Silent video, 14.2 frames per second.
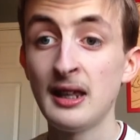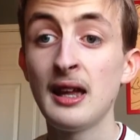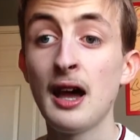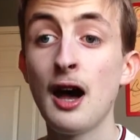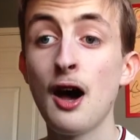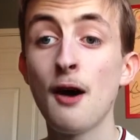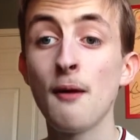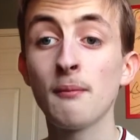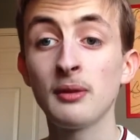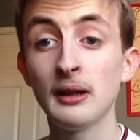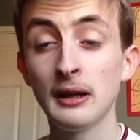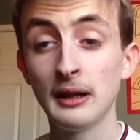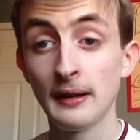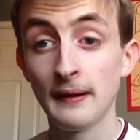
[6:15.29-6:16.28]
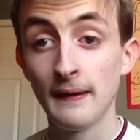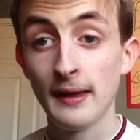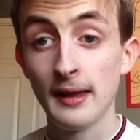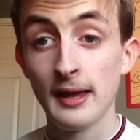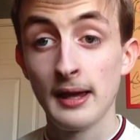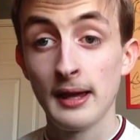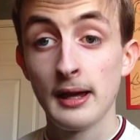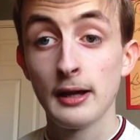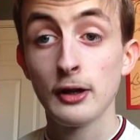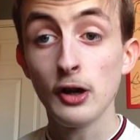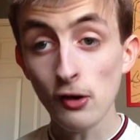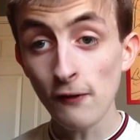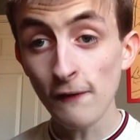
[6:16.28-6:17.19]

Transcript: Google